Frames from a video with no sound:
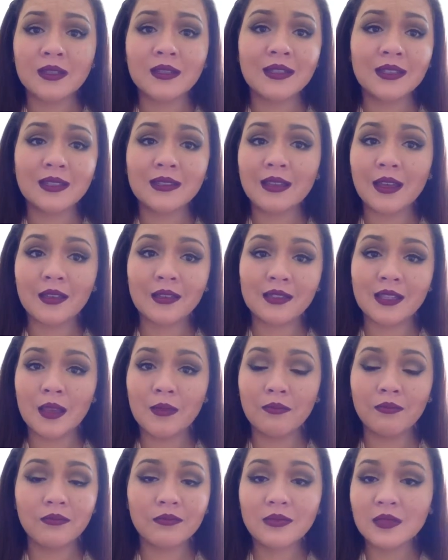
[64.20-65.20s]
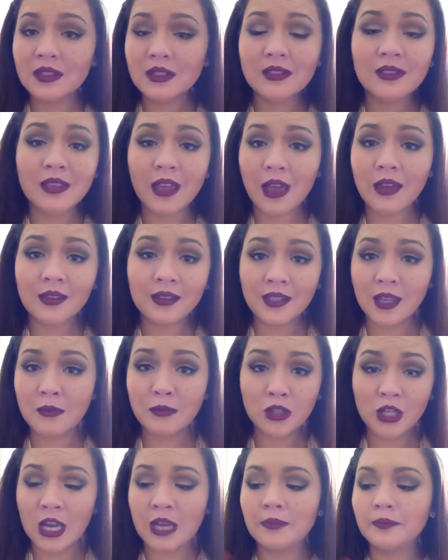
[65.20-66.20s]
it's exact same, exact
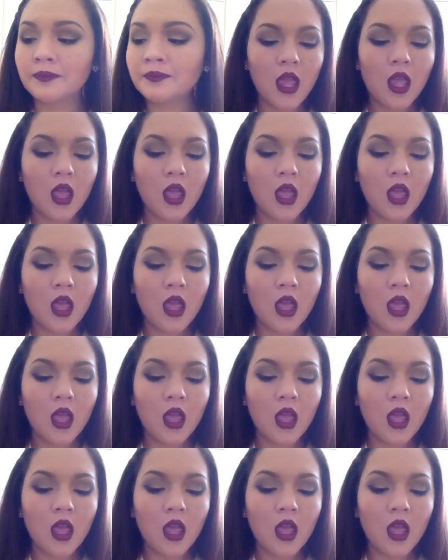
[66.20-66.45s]
same shape.